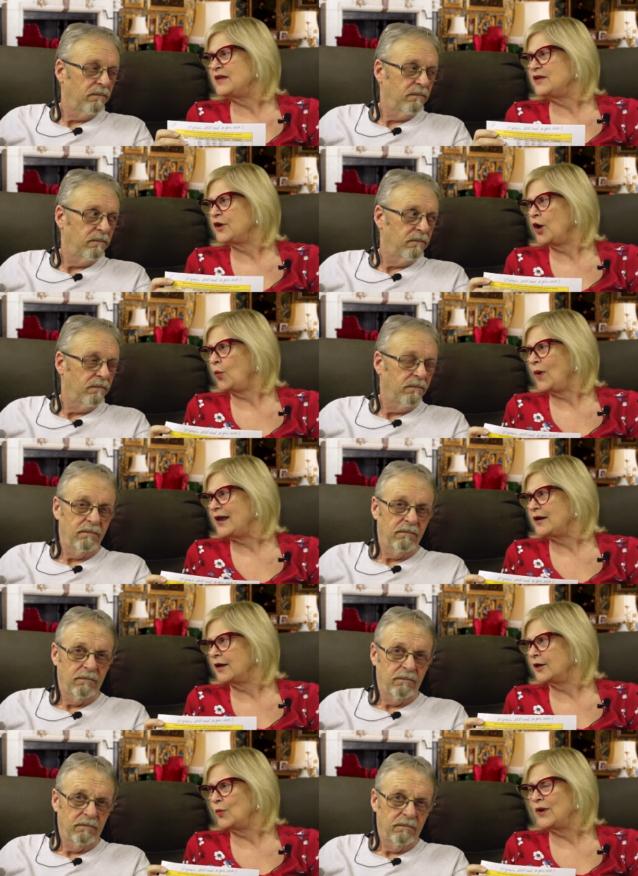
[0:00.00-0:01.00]
Speaker 1: me their
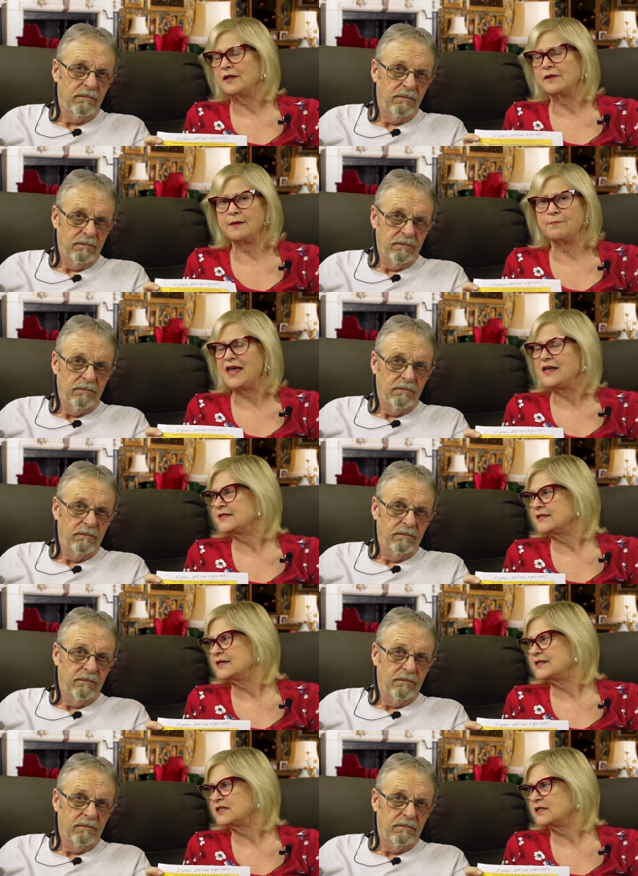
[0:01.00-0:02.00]
weight on a weekly
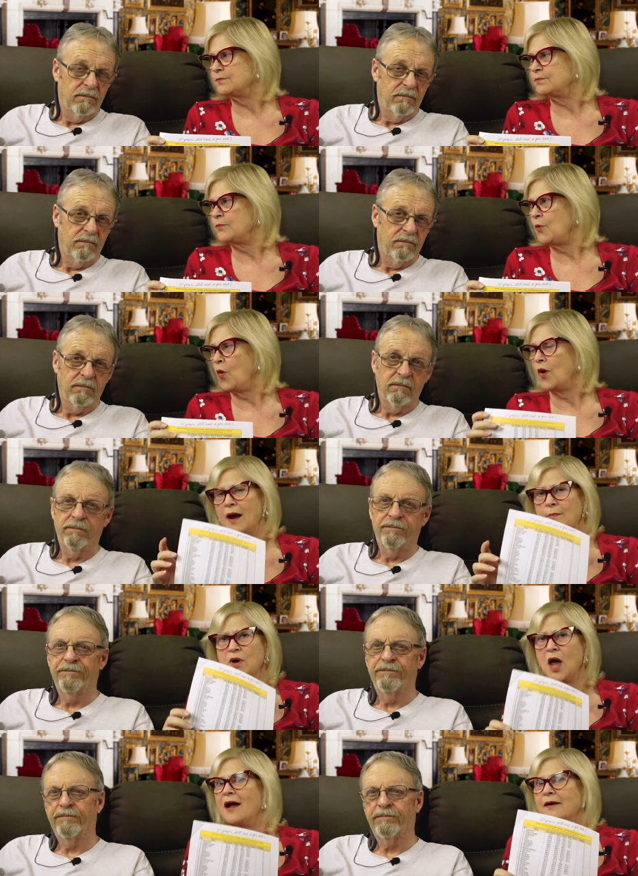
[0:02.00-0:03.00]
basis, or
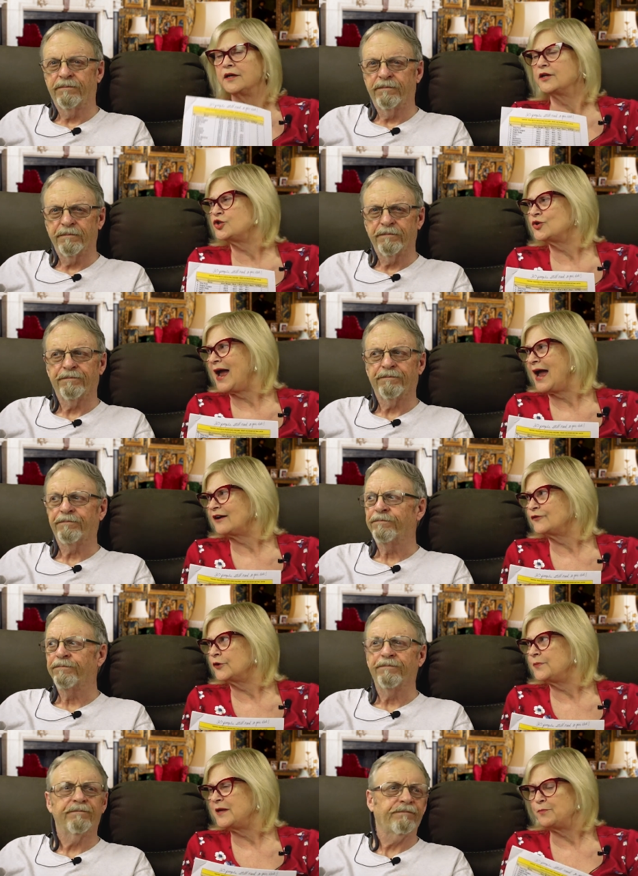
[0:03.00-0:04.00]
I'm not going to track
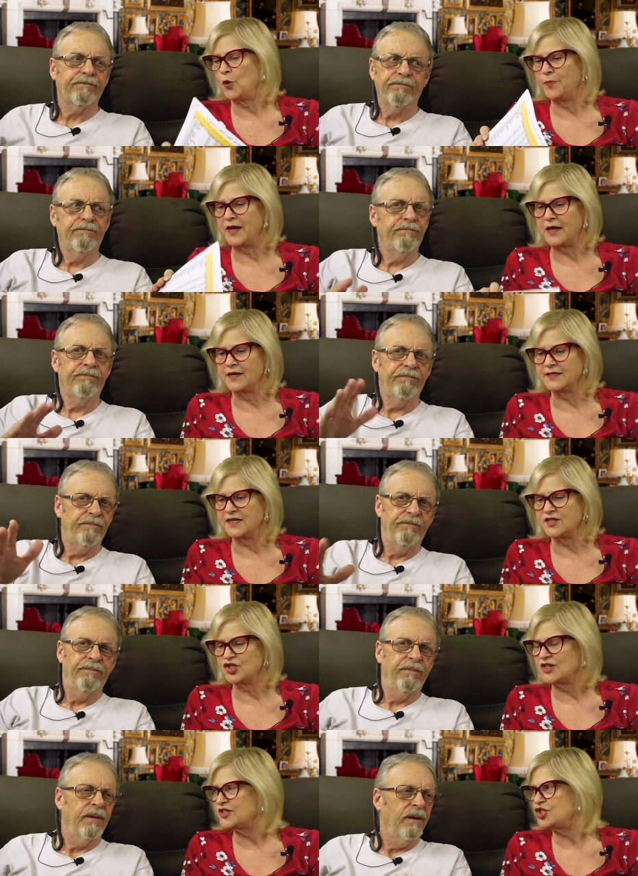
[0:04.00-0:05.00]
for people because
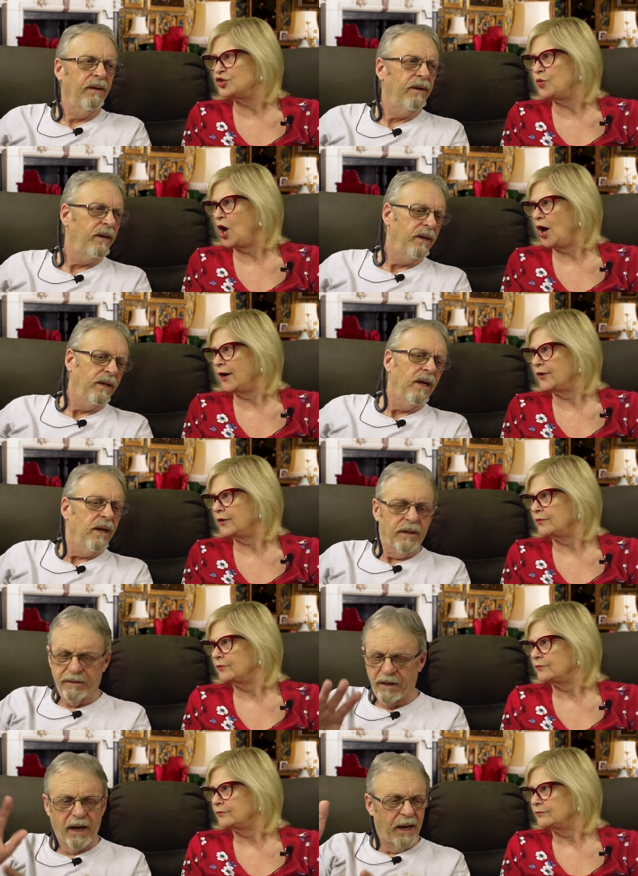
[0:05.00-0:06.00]
it's just too hard.
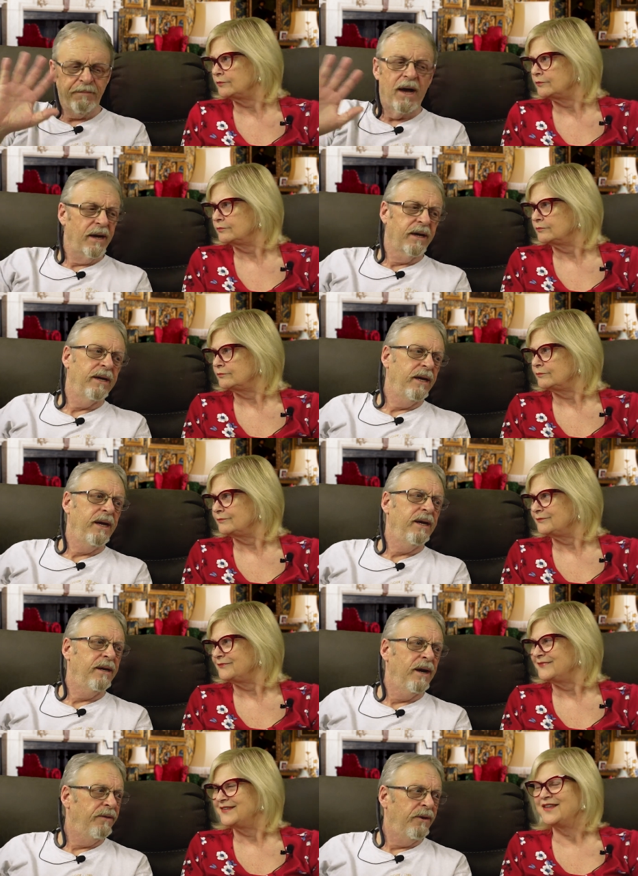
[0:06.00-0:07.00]
Speaker 2: I'm not going to
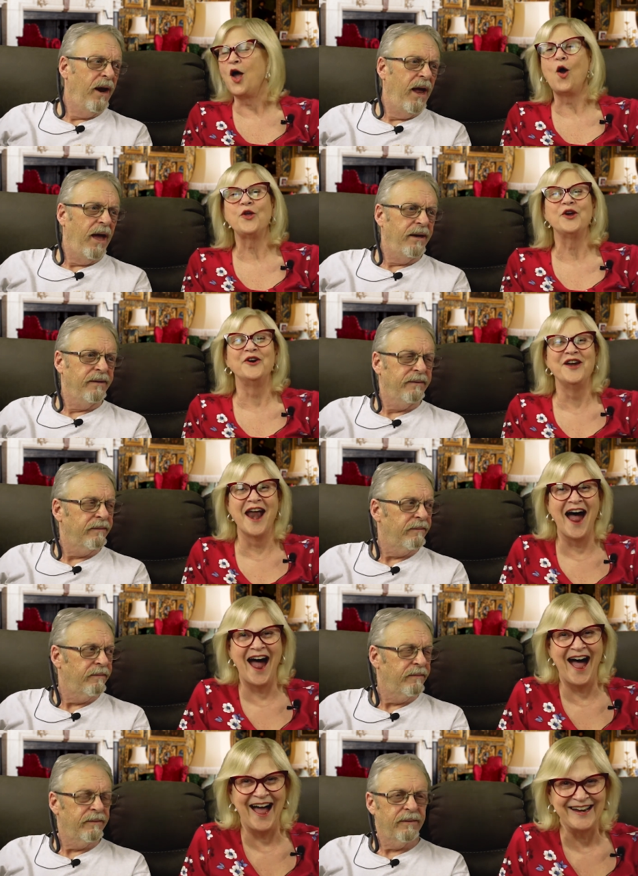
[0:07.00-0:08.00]
eat another no, hat.
Speaker 1: you're
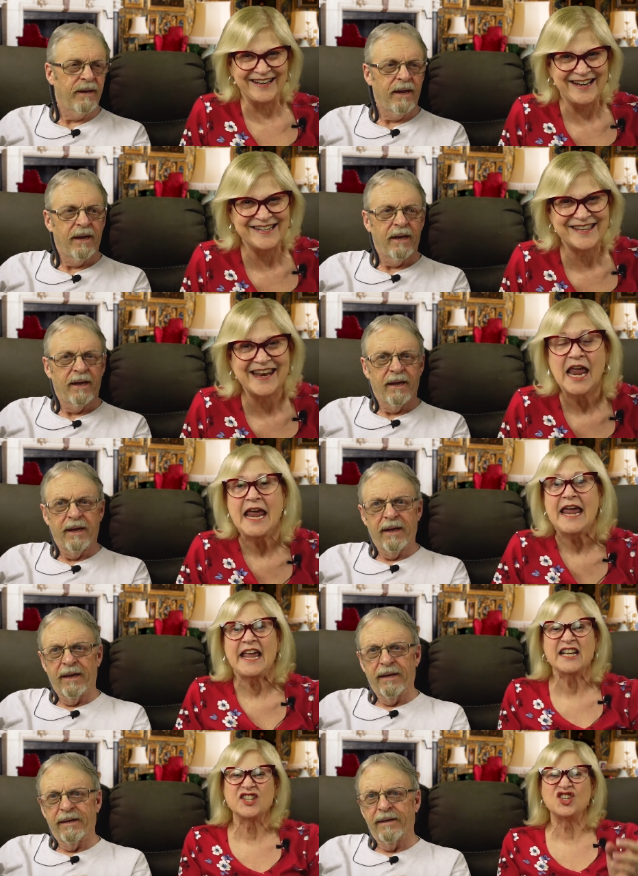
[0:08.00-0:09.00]
not. He's
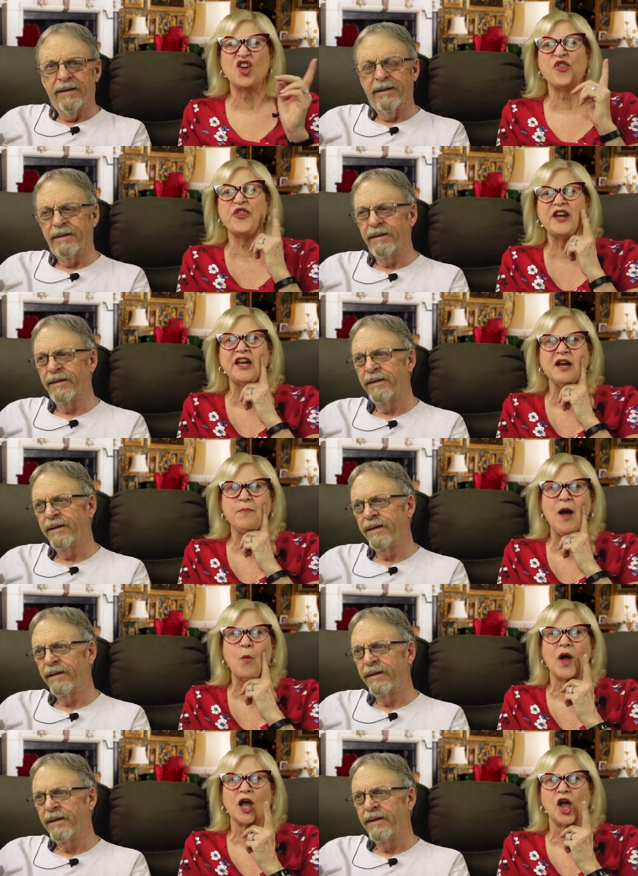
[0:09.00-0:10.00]
he's still thinking
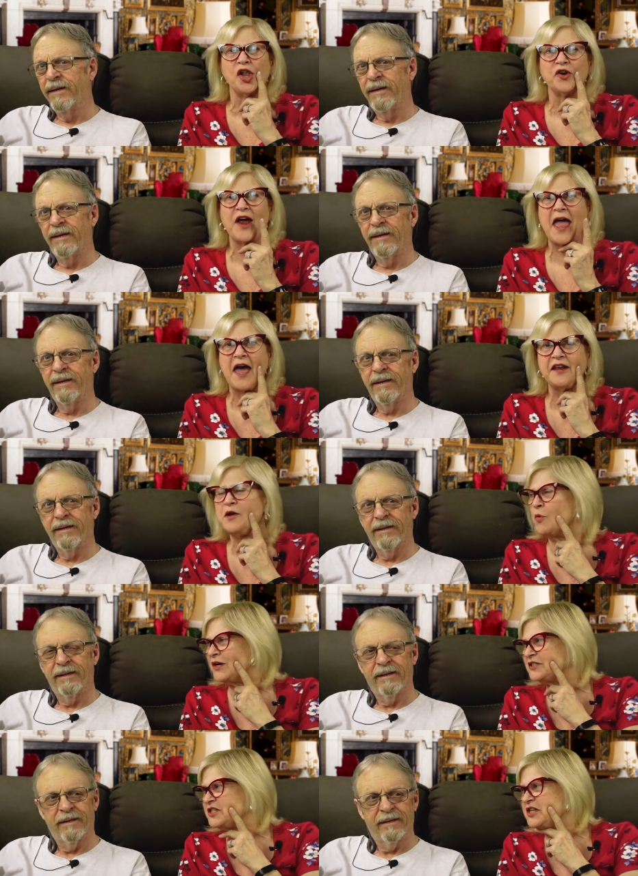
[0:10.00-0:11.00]
about what color hat he
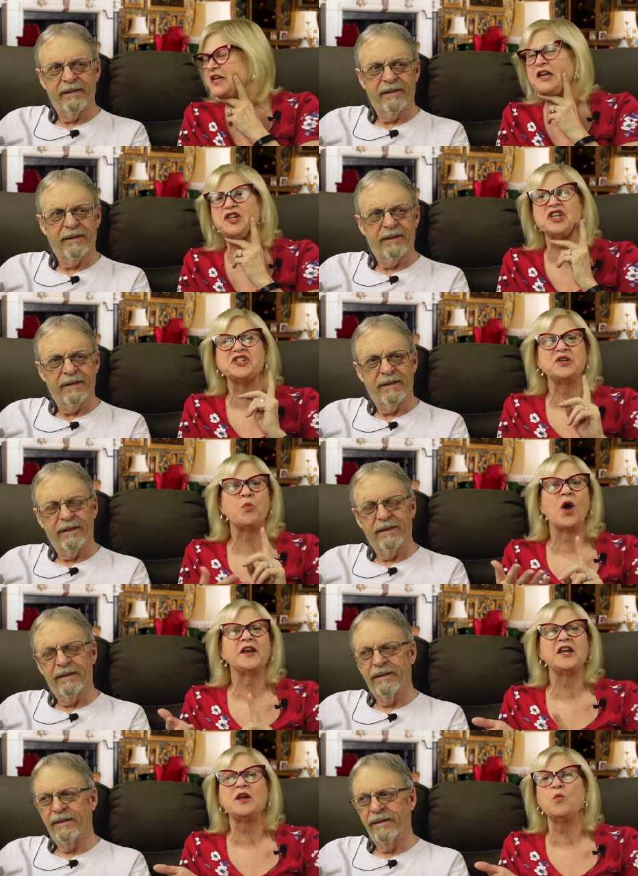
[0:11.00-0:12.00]
wants to eat. Does he want to